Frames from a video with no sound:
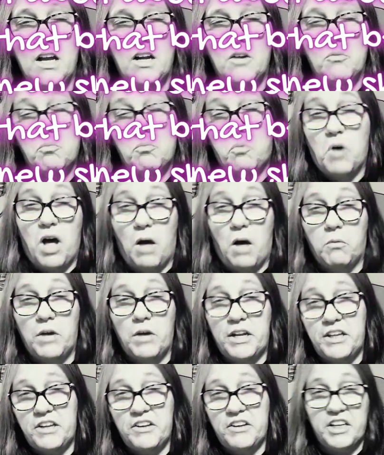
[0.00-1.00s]
Well, what
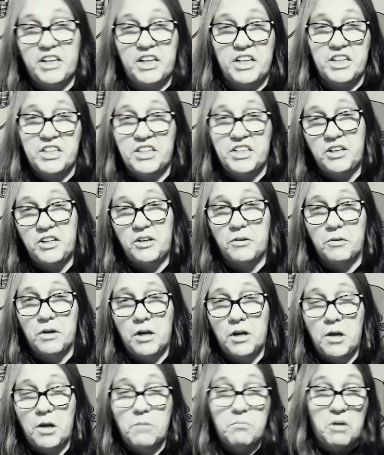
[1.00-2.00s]
are you going to do?
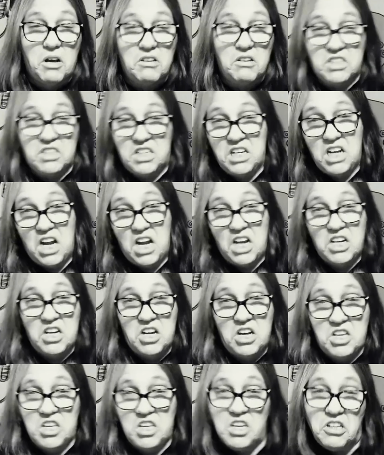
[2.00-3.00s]
Post it on
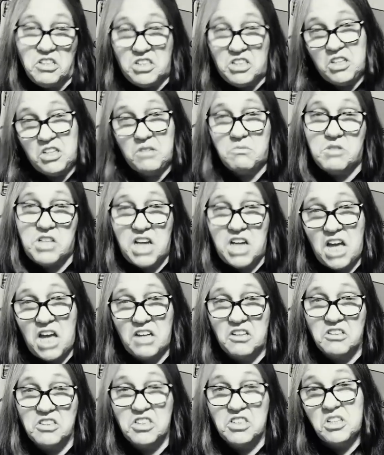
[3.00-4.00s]
your YouTube
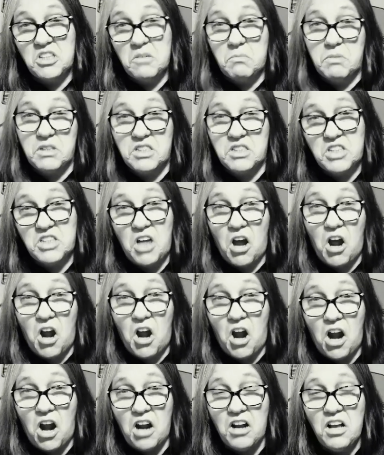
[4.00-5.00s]
channel,
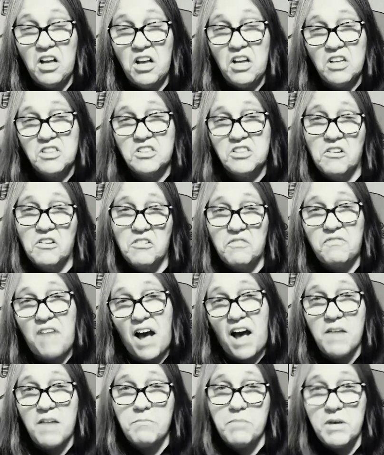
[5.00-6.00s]
Superstar, so
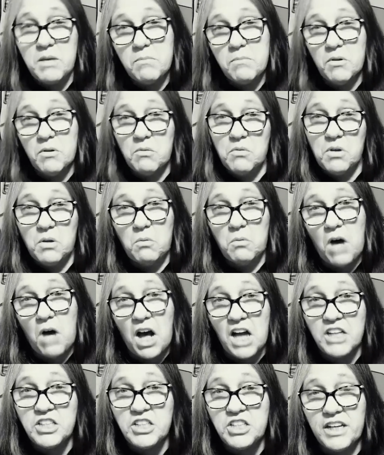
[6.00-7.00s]
5 people will
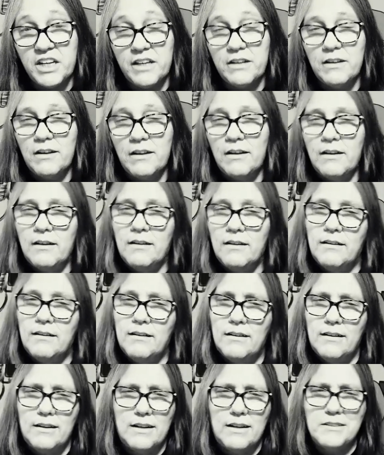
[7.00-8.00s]
watch it.
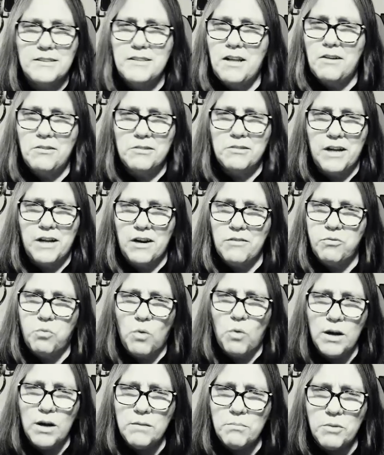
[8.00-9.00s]
And I said, I don't care if
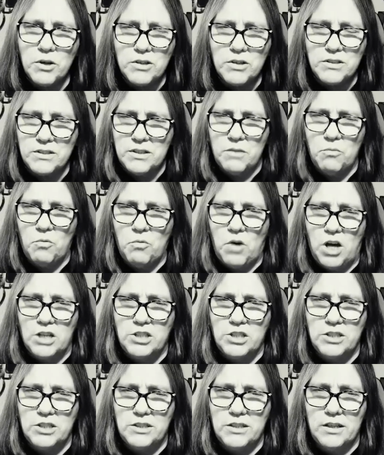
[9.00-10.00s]
1 person
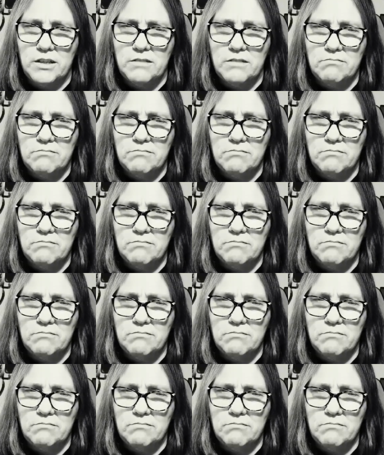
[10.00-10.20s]
watches it.